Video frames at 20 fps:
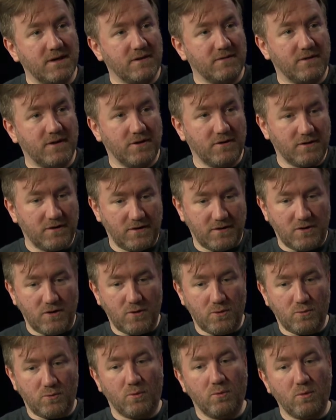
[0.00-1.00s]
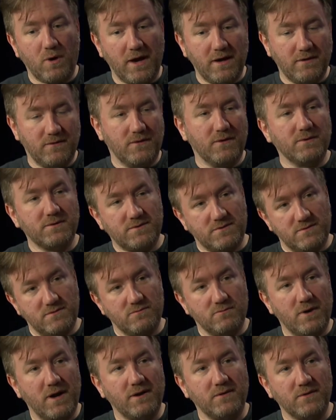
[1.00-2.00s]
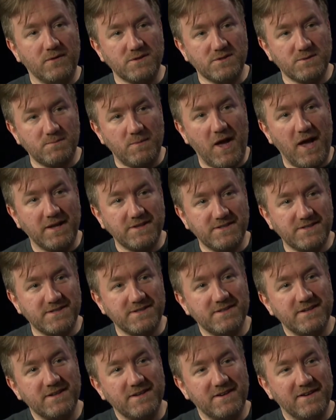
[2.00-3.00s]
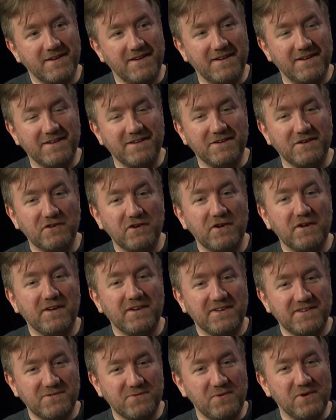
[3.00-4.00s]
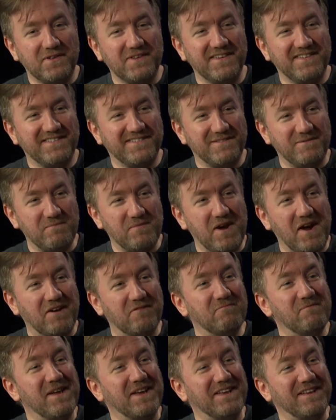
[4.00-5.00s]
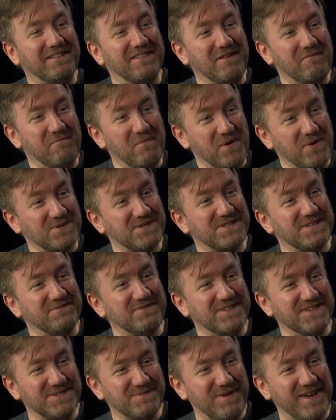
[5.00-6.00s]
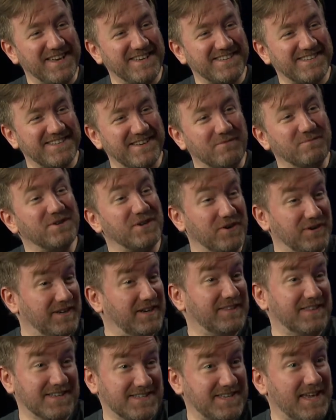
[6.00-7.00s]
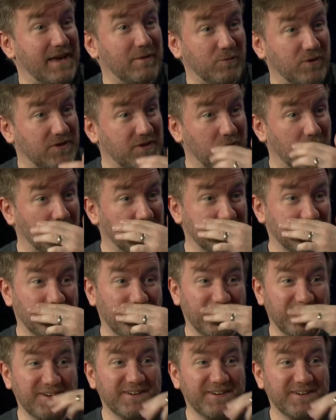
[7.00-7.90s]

that are gonna go right in, the, right in those spots. And it's really kind of making the most of the space. Yeah. I'm sure he did the same with yours. He, where... he